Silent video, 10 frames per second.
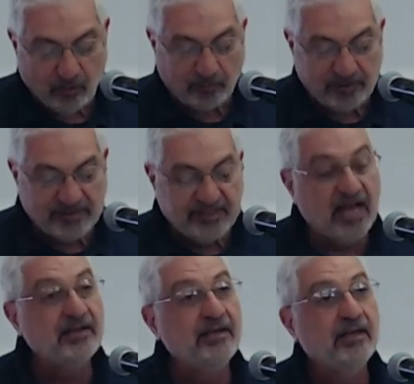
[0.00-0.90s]
What was
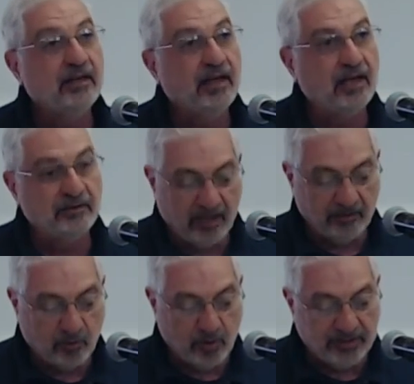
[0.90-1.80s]
done, I un-
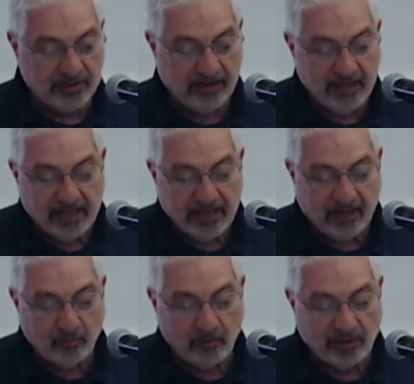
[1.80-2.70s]
unquote now,
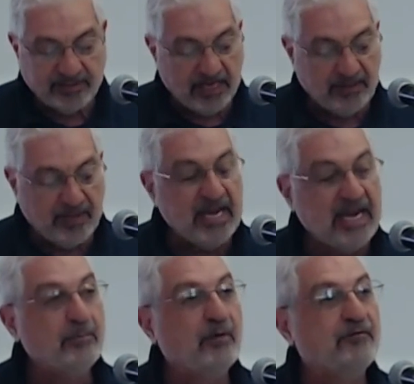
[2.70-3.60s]
uh, was done in the
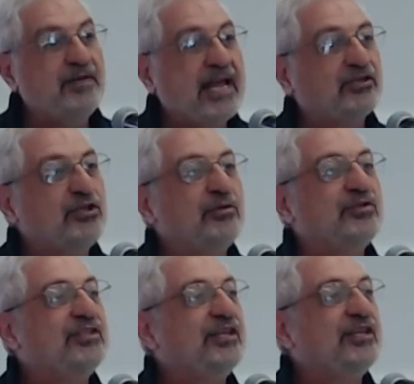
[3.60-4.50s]
name of national
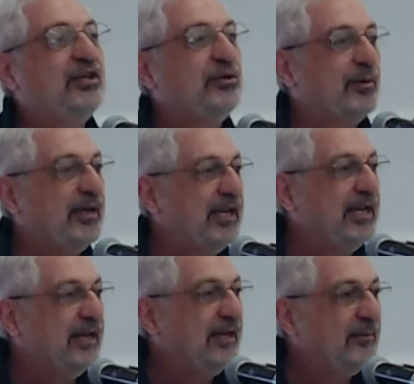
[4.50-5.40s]
security,
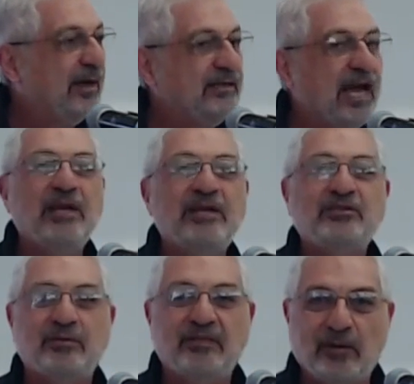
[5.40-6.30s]
right? Not
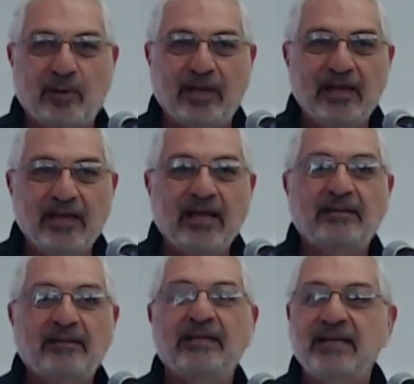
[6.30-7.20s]
racial theory,
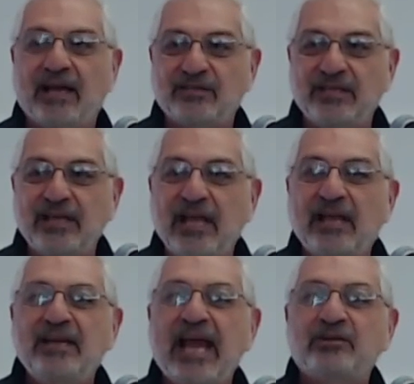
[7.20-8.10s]
not like the Nazis,
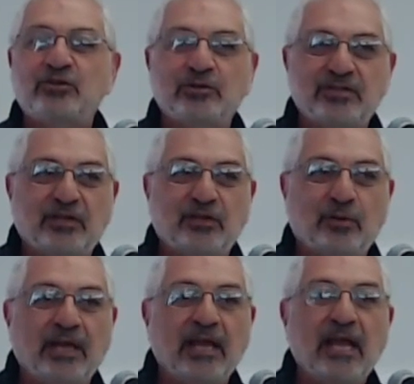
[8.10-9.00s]
national
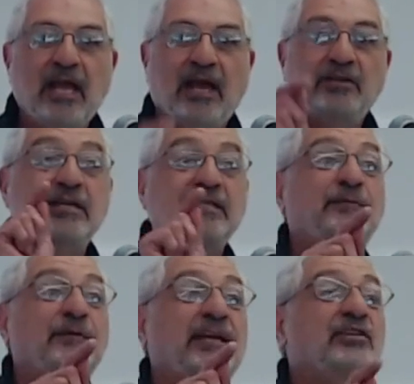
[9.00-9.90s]
security, a
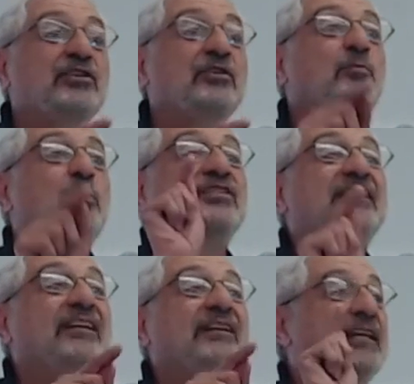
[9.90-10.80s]
justification which
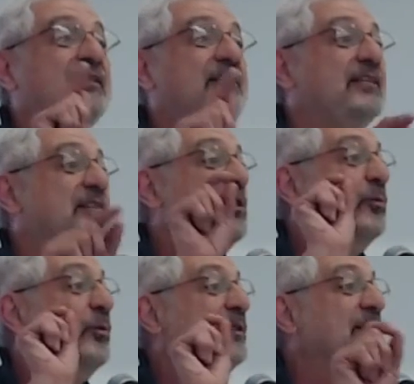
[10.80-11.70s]
still exists
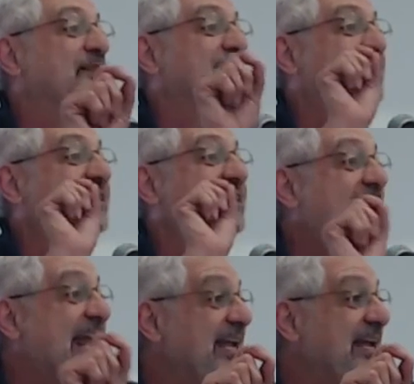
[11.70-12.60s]
with us
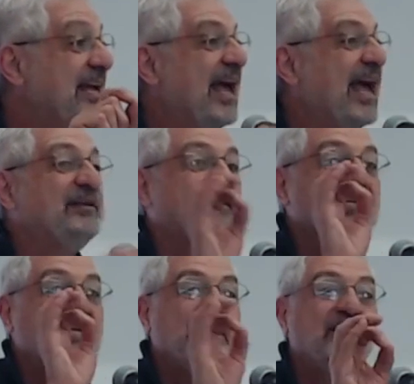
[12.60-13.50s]
today and is
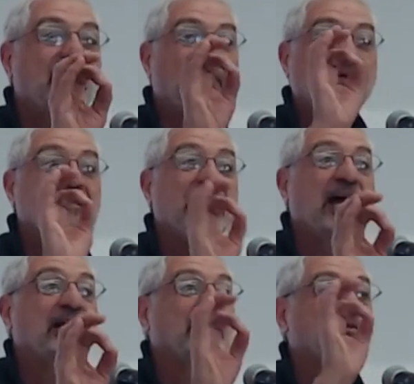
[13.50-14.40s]
seen by
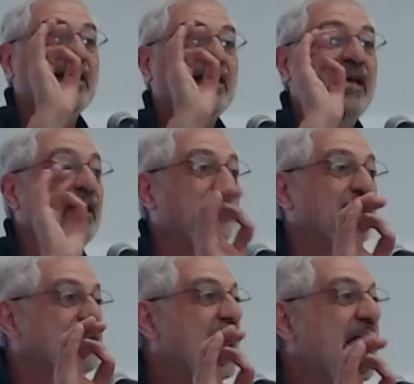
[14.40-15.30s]
deniers and
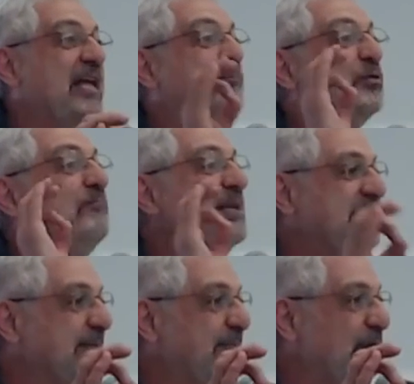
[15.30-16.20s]
others as
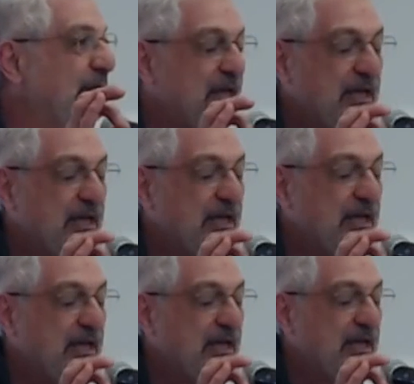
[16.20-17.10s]
permissible for
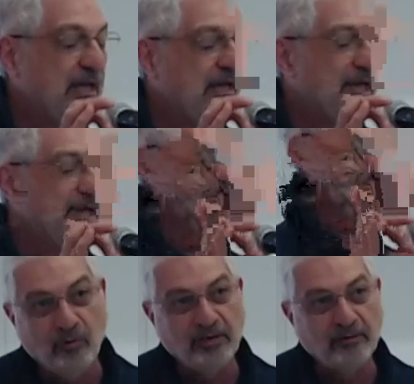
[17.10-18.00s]
taking
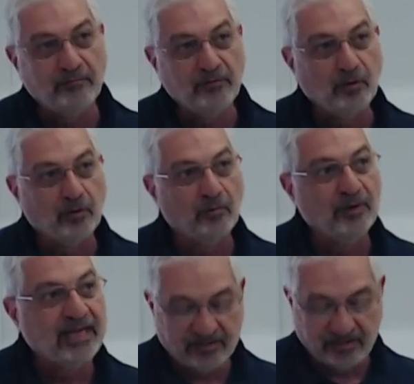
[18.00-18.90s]
one of your
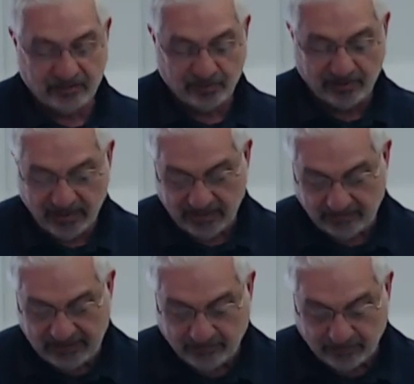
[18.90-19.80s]
recalcitrant
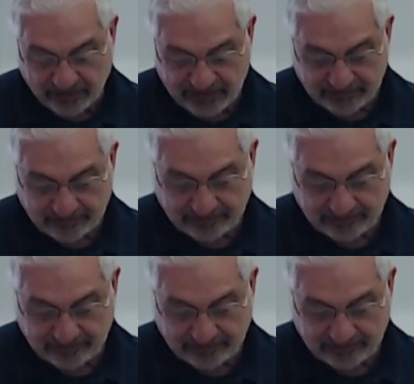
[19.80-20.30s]
peoples.